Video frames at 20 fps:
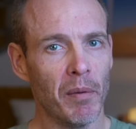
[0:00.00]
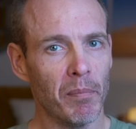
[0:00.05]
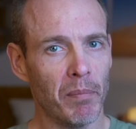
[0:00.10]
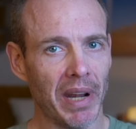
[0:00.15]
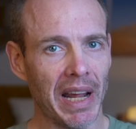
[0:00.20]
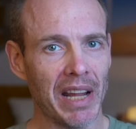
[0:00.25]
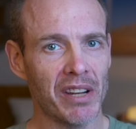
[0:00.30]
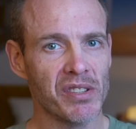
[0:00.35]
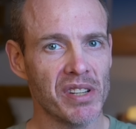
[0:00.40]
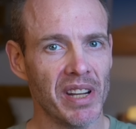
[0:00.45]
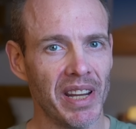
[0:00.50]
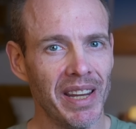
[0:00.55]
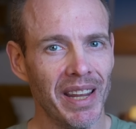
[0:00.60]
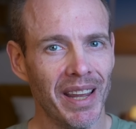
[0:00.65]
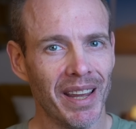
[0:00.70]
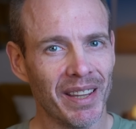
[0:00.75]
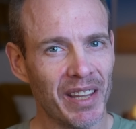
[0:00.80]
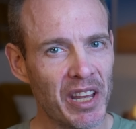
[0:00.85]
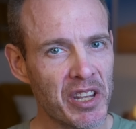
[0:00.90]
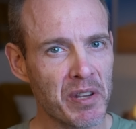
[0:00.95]
But actually,
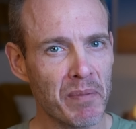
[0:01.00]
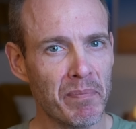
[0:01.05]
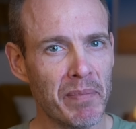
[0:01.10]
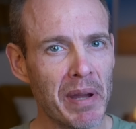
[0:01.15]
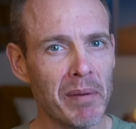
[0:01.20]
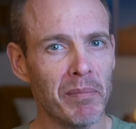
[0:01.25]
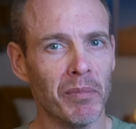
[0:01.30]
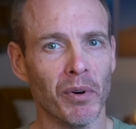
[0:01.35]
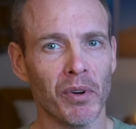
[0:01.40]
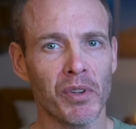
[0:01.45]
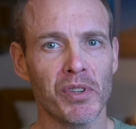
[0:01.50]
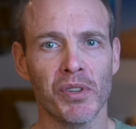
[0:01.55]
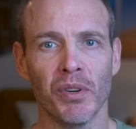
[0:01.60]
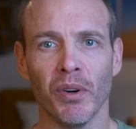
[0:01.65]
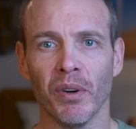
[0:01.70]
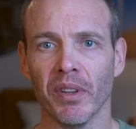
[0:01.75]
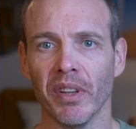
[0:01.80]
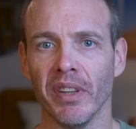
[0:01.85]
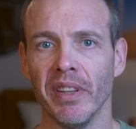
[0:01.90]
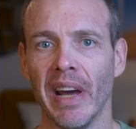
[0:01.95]
there's a bit more
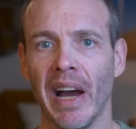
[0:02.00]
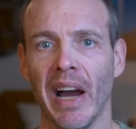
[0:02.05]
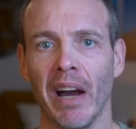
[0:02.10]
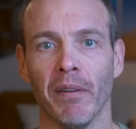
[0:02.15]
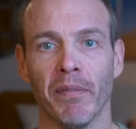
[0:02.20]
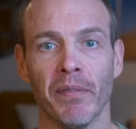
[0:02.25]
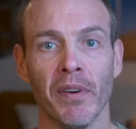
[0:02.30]
to it than that.